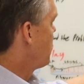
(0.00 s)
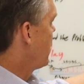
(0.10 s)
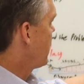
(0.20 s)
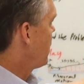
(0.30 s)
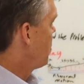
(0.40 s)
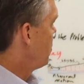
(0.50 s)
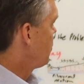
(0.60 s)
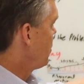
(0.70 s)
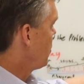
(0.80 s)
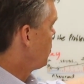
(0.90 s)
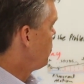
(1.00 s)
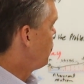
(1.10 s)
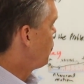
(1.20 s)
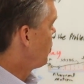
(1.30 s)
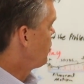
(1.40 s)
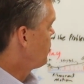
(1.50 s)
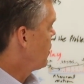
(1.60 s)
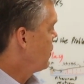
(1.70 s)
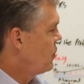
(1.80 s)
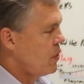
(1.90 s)
quick. We're just going to go through 4
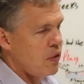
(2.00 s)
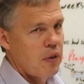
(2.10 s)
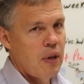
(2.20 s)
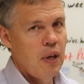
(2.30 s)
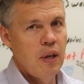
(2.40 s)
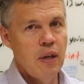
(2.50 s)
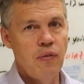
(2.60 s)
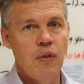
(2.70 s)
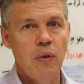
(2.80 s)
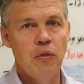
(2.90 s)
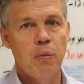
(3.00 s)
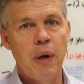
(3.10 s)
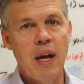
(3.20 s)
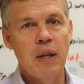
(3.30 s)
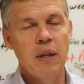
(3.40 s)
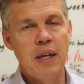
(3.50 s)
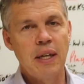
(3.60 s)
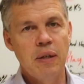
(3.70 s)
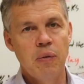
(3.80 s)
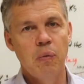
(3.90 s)
stretches if you use your back a
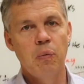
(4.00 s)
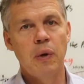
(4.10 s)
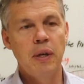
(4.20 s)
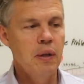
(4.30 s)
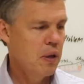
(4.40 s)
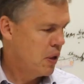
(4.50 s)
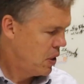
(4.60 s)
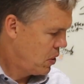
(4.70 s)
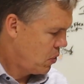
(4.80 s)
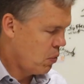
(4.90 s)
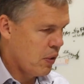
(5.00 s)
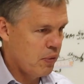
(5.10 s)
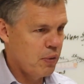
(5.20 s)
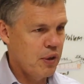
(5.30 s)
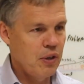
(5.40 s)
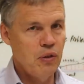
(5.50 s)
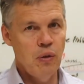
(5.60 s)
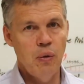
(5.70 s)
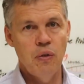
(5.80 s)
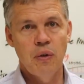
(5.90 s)
lot. One we're going to
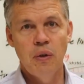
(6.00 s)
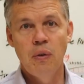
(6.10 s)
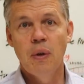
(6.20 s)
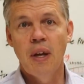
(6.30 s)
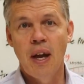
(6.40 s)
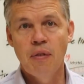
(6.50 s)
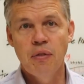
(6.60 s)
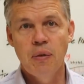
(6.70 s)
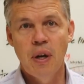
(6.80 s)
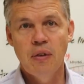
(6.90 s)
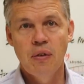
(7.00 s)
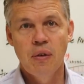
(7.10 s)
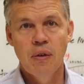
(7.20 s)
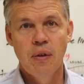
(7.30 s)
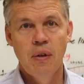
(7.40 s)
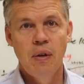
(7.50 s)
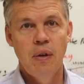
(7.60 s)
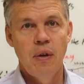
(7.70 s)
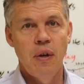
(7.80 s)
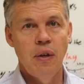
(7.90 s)
do is we're going to do a calf stretch.
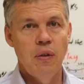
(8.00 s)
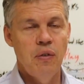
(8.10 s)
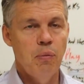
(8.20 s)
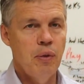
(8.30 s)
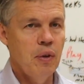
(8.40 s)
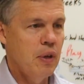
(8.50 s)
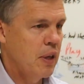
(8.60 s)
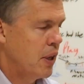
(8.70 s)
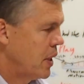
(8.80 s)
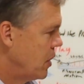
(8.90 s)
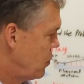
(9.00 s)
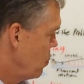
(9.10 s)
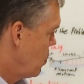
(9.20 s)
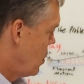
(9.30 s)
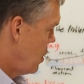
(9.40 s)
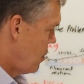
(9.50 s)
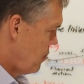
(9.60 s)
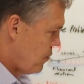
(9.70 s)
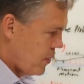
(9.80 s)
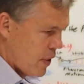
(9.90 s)
And you're simply going to get against a wall,
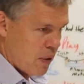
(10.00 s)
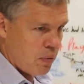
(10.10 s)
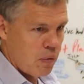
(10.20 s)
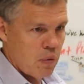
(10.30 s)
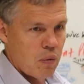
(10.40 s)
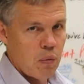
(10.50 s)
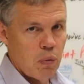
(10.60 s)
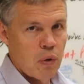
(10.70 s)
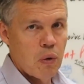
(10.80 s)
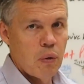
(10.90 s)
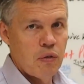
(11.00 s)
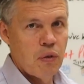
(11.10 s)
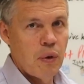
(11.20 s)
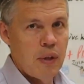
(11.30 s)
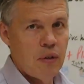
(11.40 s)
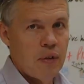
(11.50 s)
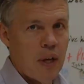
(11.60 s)
and we'll go and show you this